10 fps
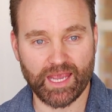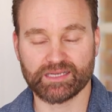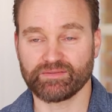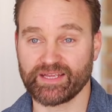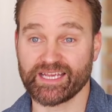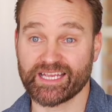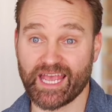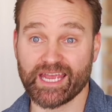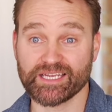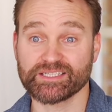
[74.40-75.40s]
actively
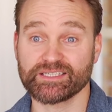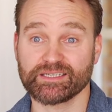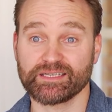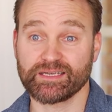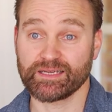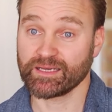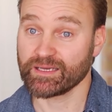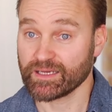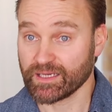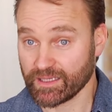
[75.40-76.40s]
engaged
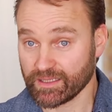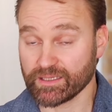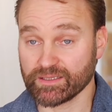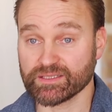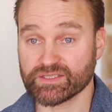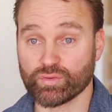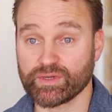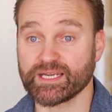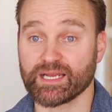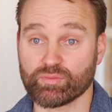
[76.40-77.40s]
in the
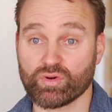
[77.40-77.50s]
storytelling